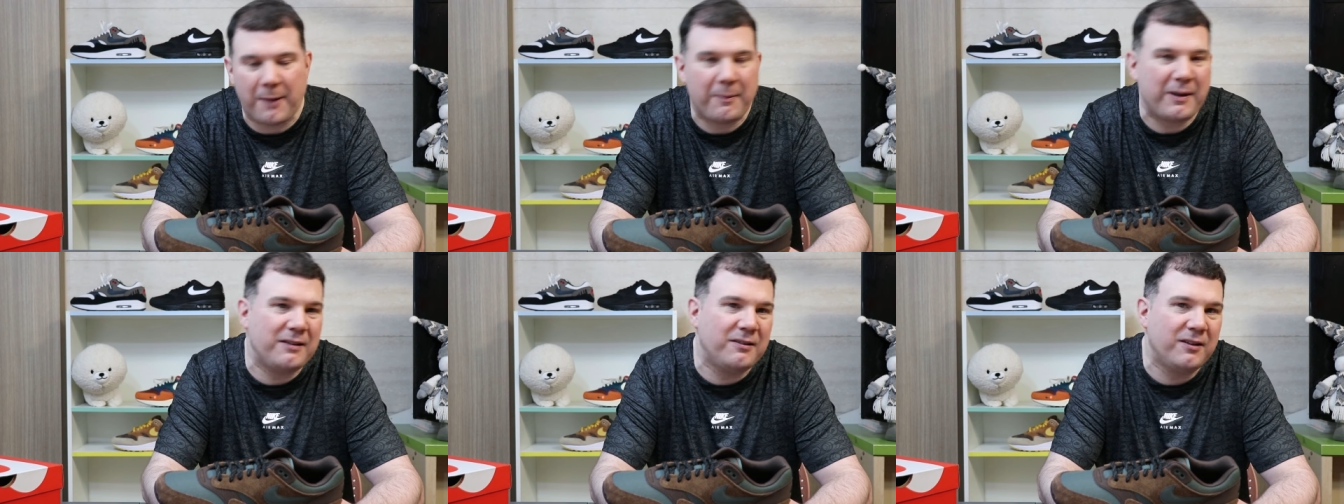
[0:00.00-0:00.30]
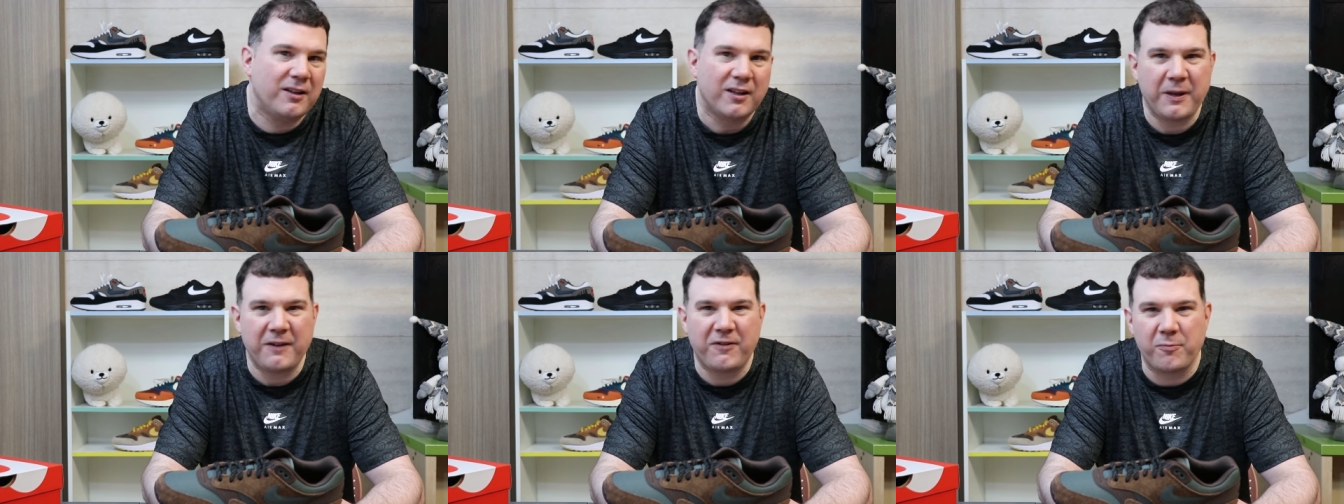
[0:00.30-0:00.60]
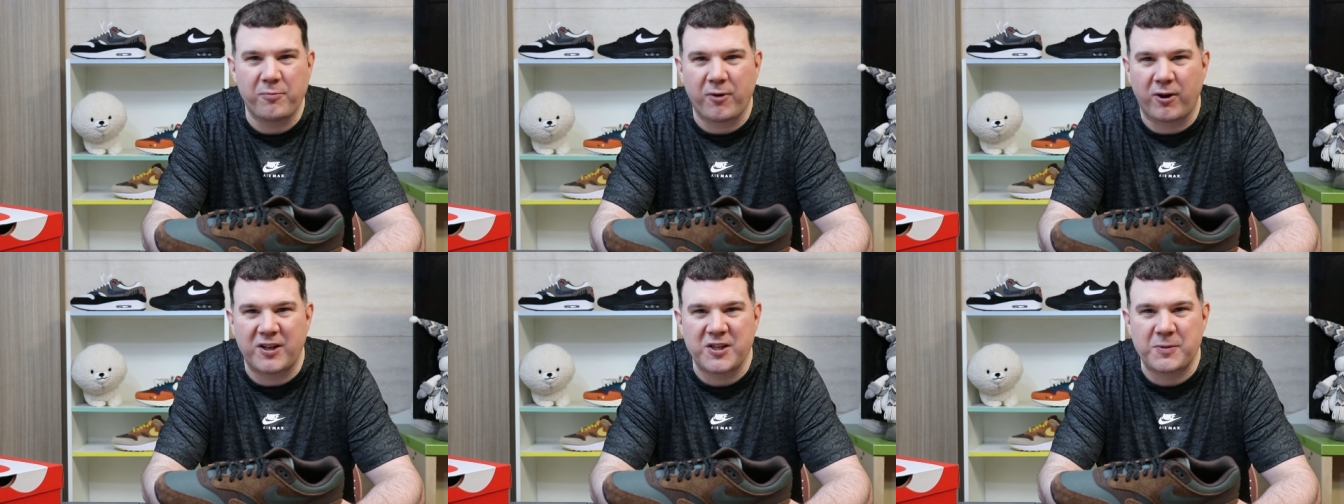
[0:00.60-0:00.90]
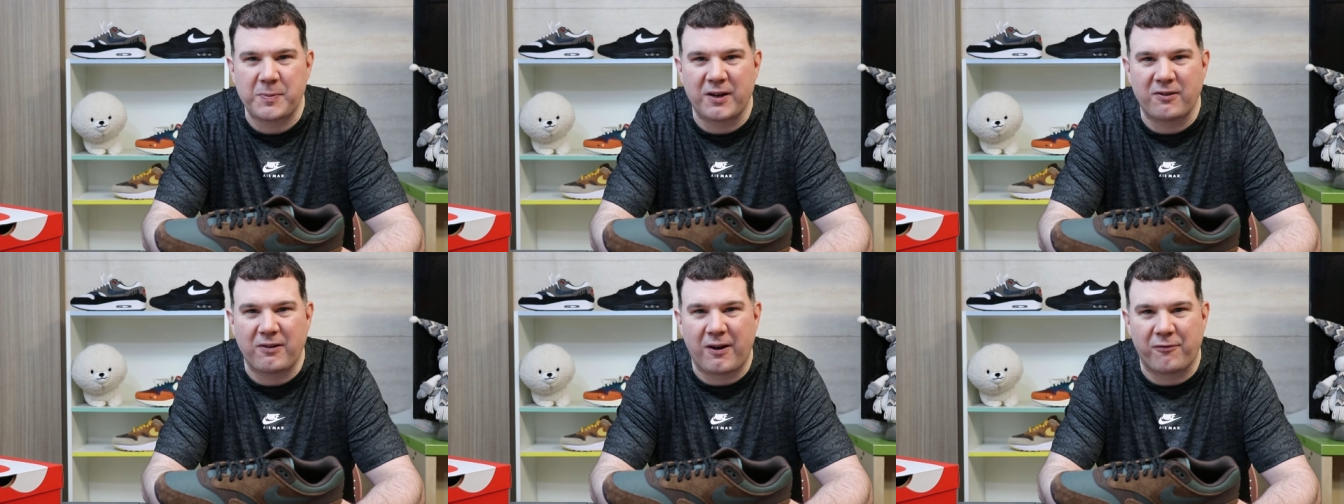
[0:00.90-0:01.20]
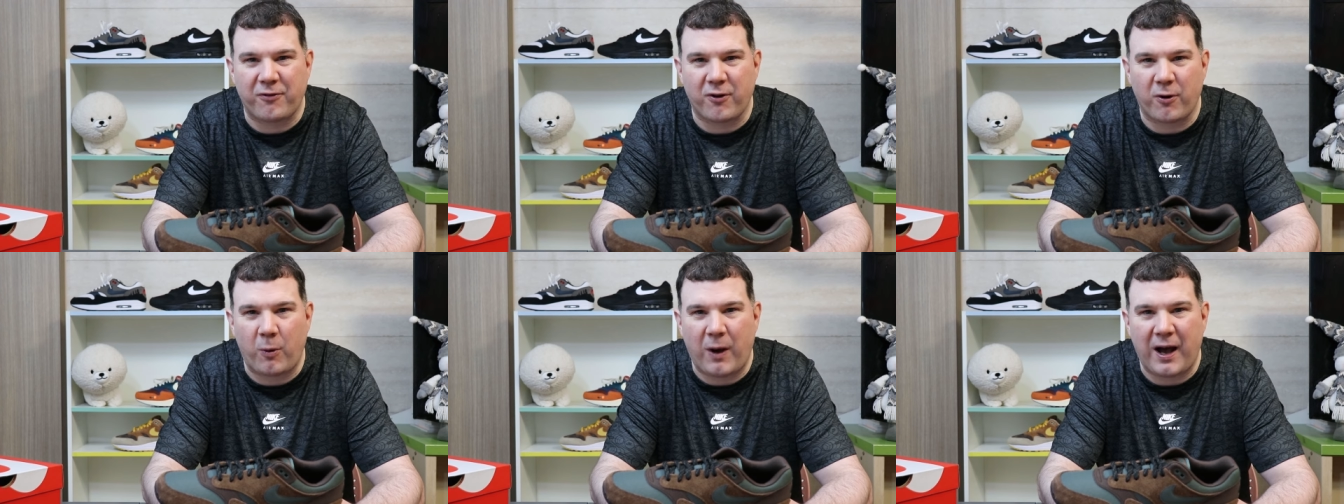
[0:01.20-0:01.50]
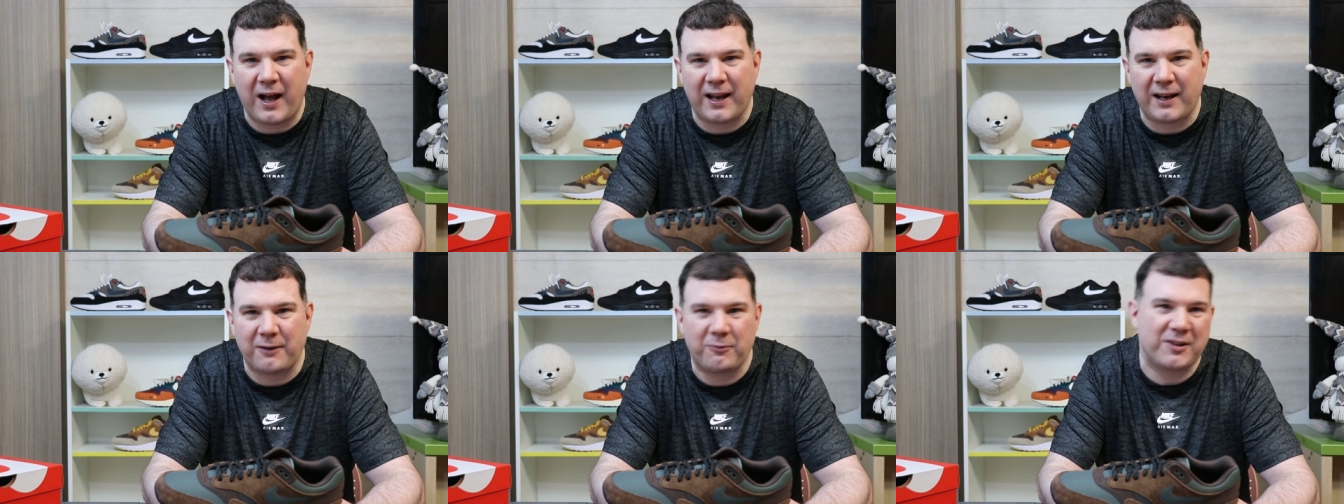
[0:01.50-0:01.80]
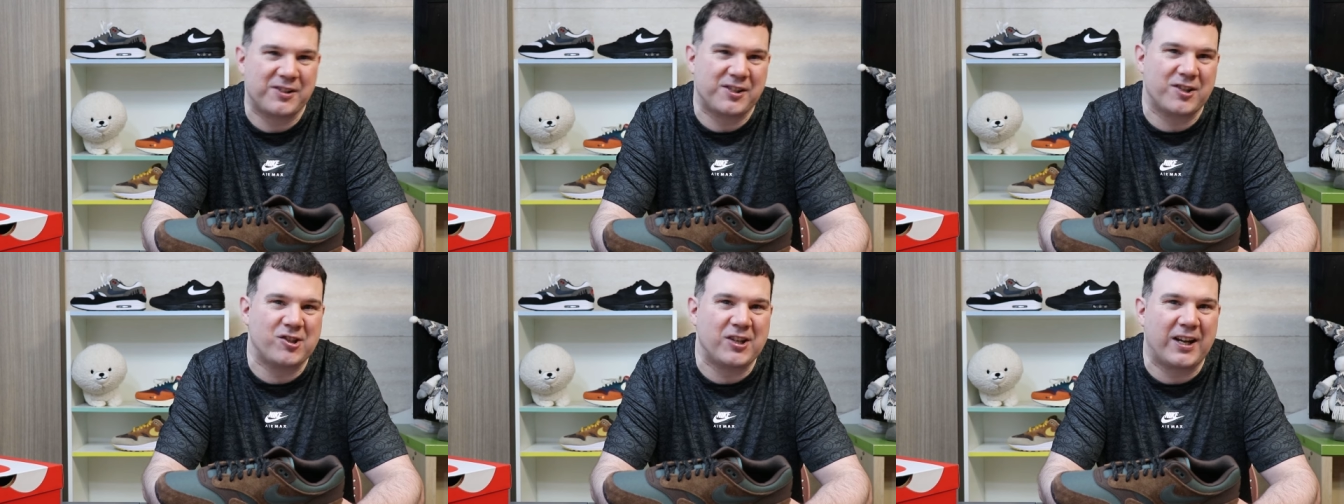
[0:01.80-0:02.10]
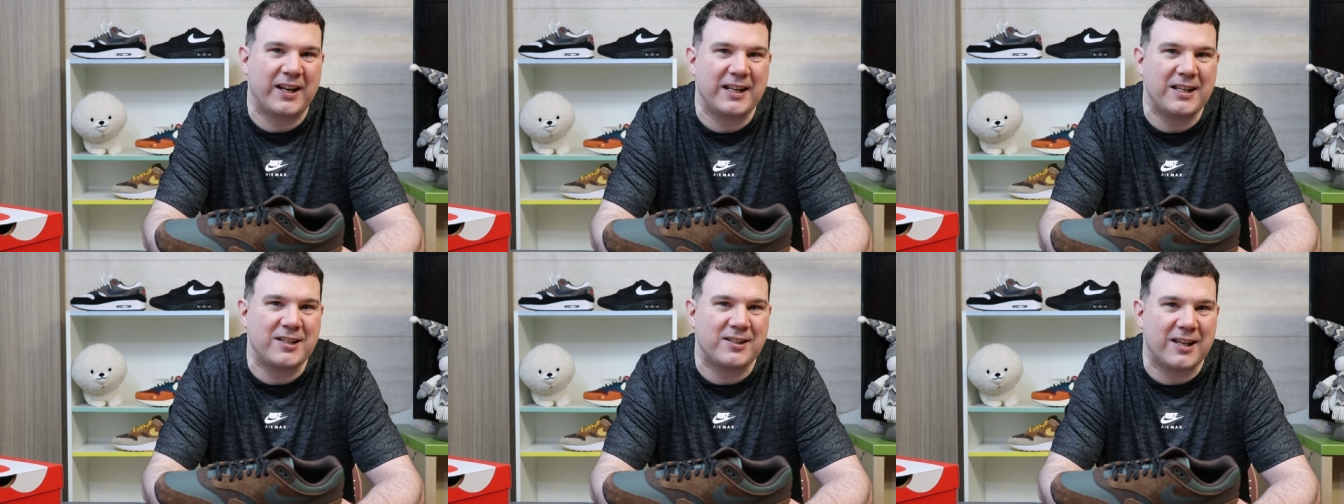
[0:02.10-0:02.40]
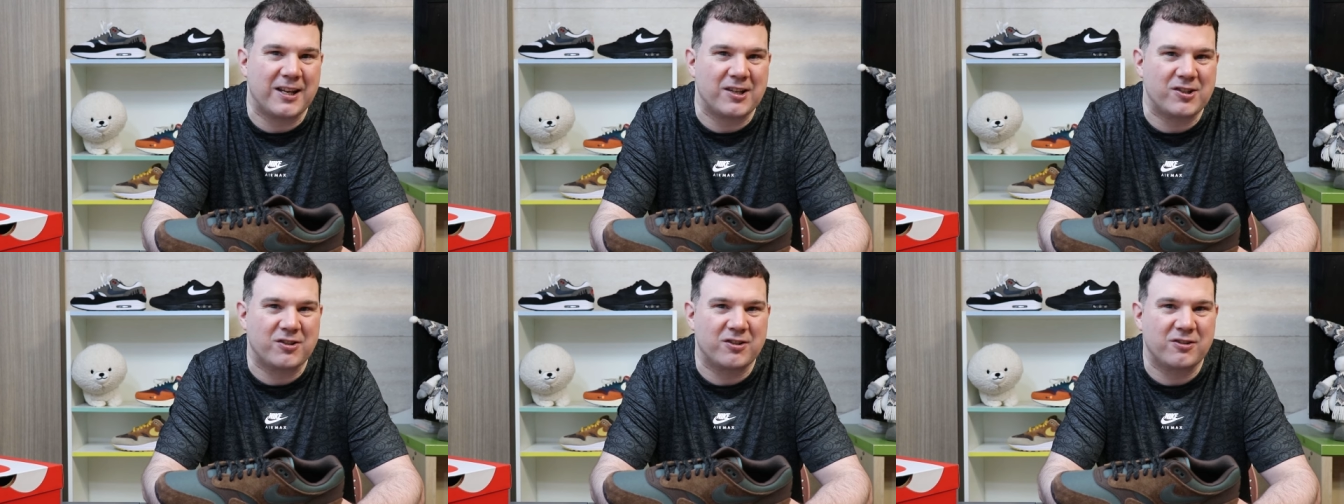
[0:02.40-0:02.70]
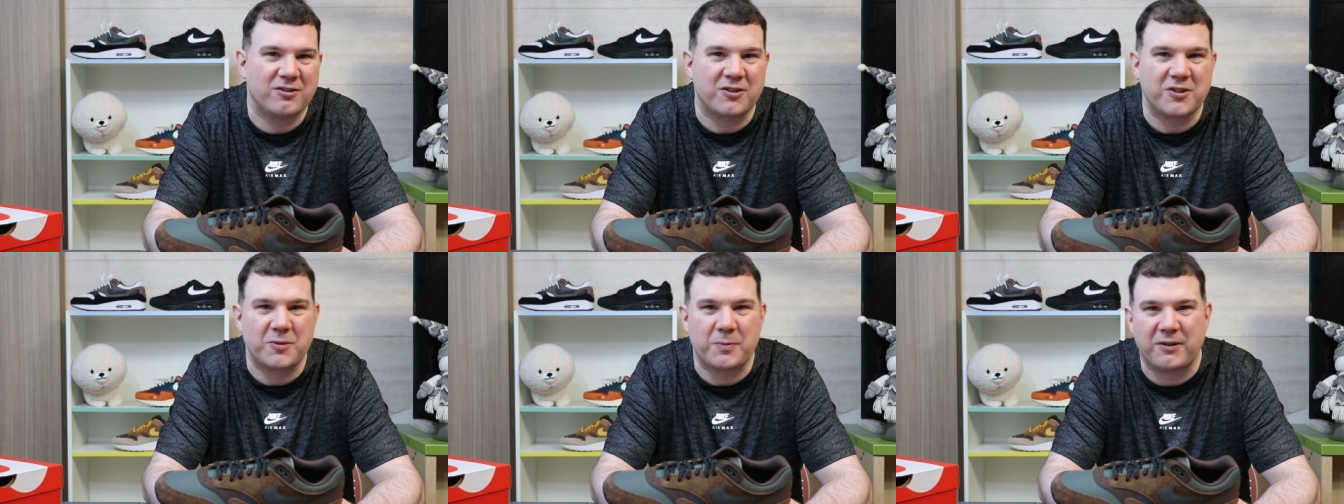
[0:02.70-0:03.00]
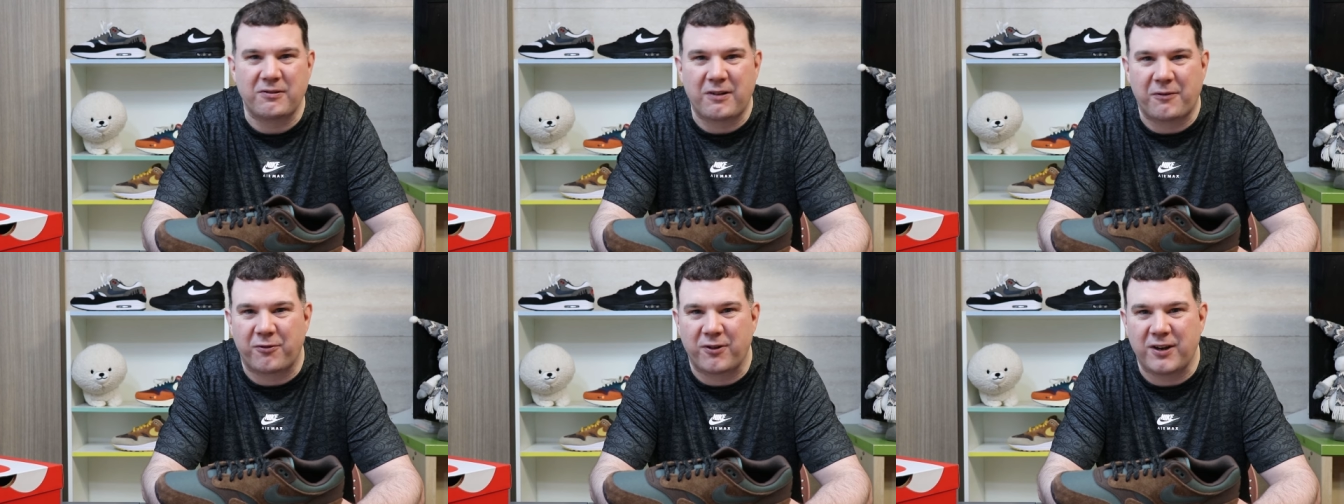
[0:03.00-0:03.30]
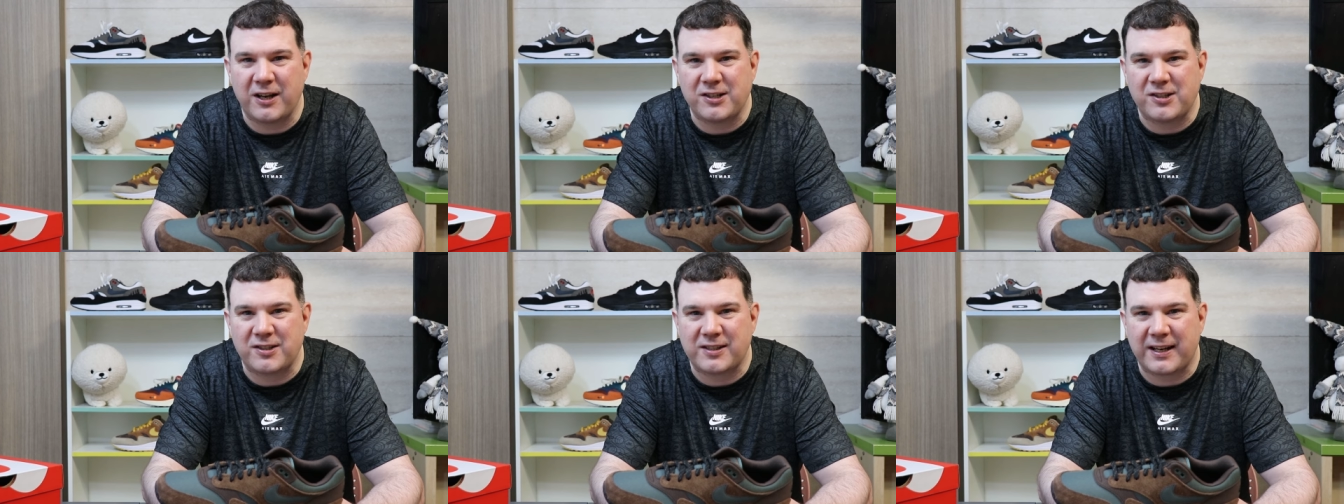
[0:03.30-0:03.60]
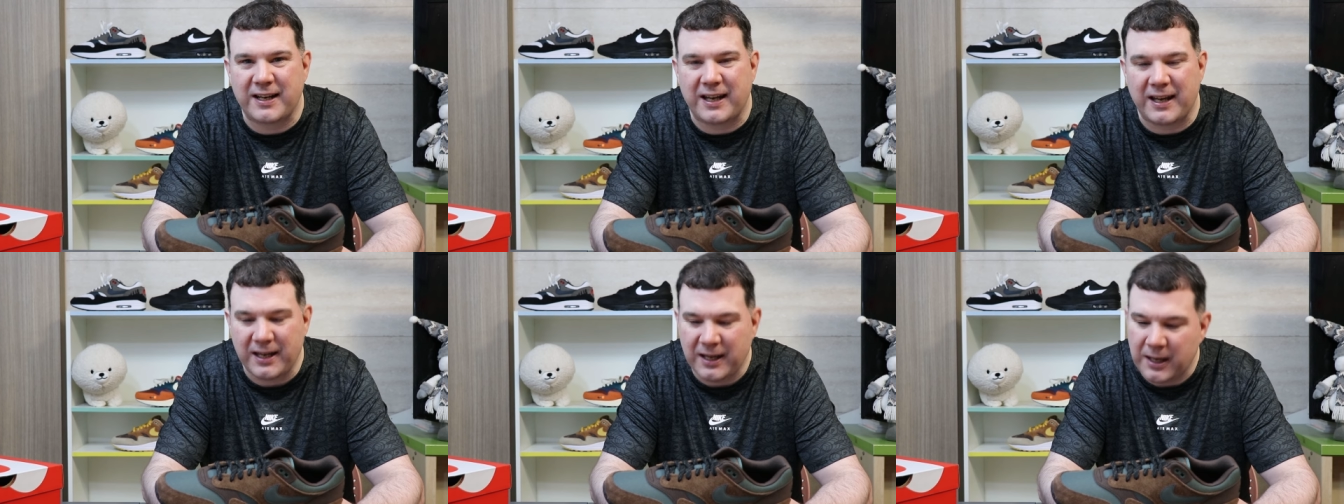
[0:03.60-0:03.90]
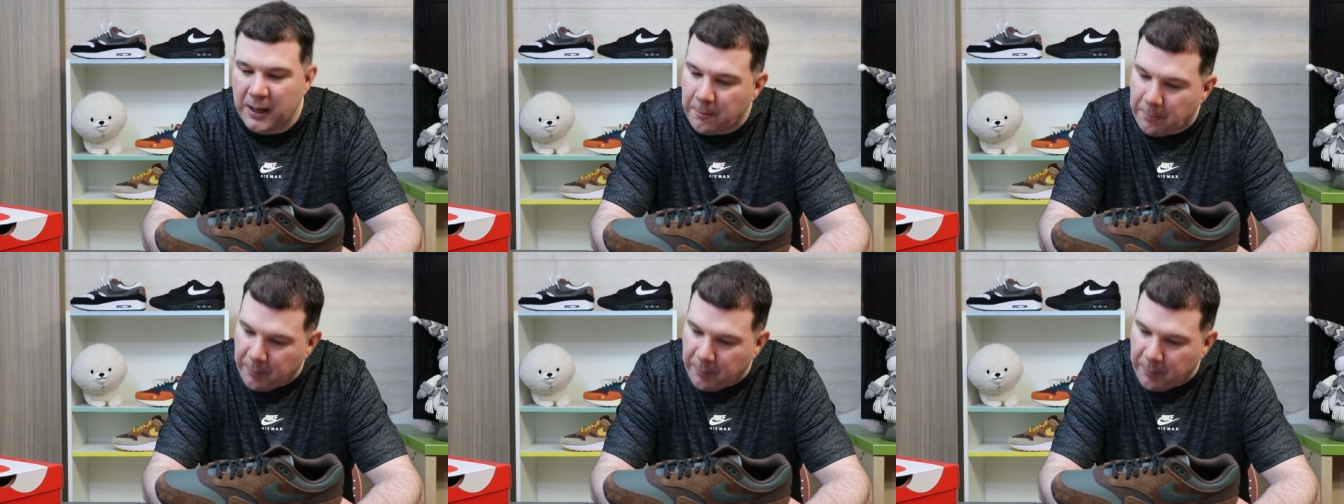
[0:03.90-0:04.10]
I mean, beef and broccoli's been around for a while. Well, it's a Chinese dish, so it's been around for ages, hasn't it?